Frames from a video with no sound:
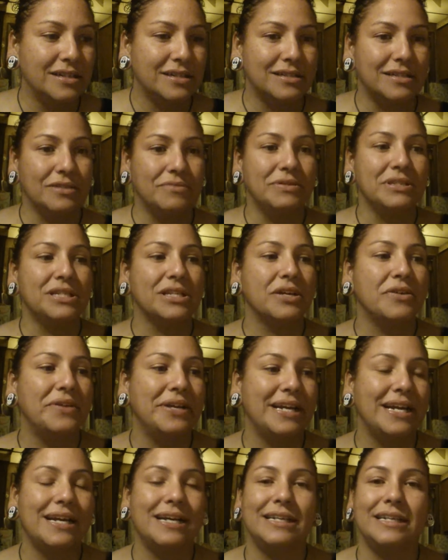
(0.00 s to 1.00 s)
So what's
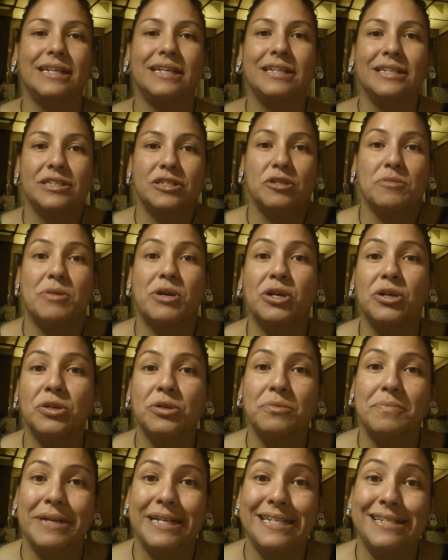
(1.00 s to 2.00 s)
going on?
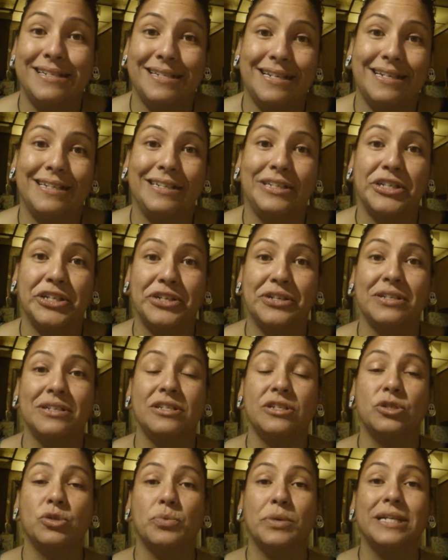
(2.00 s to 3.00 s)
tomorrow my son
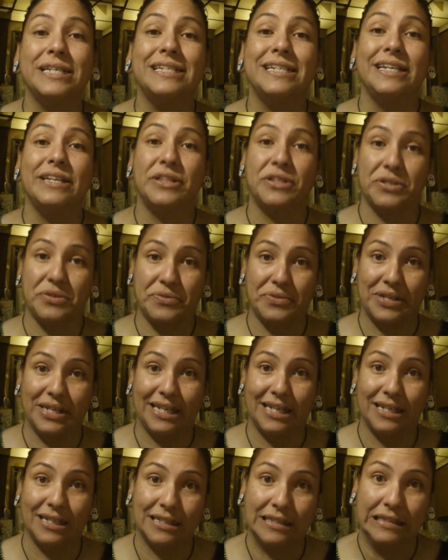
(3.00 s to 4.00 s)
turns
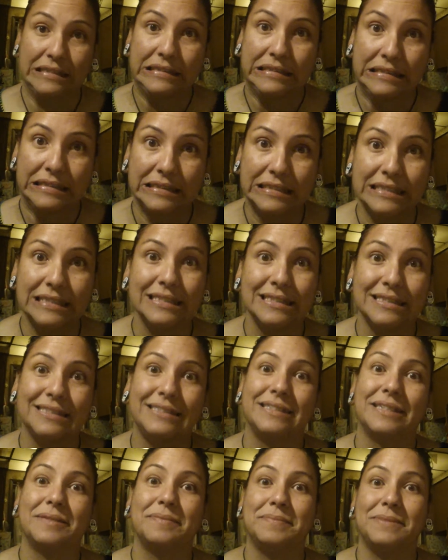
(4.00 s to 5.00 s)
23.
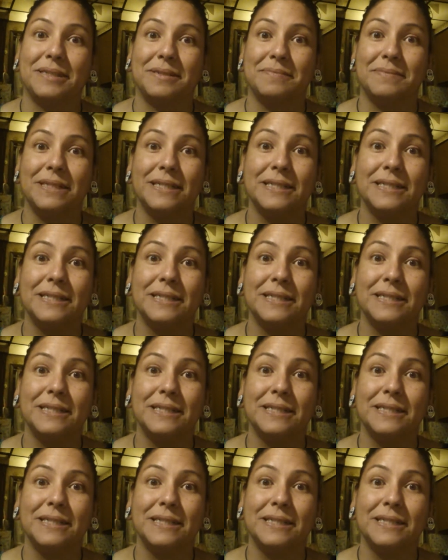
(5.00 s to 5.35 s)
Dum dum